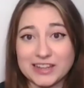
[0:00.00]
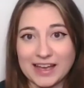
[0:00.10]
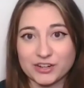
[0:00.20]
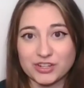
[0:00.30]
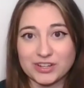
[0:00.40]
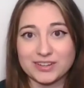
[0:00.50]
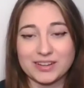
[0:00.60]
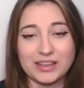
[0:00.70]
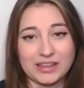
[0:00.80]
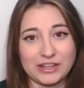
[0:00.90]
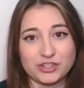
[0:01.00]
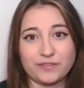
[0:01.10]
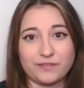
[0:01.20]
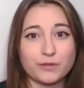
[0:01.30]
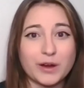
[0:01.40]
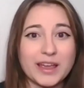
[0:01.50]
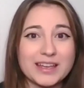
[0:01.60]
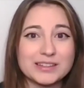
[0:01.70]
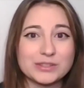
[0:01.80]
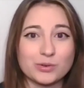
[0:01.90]
action, a catchy
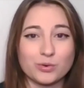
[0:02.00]
phrase,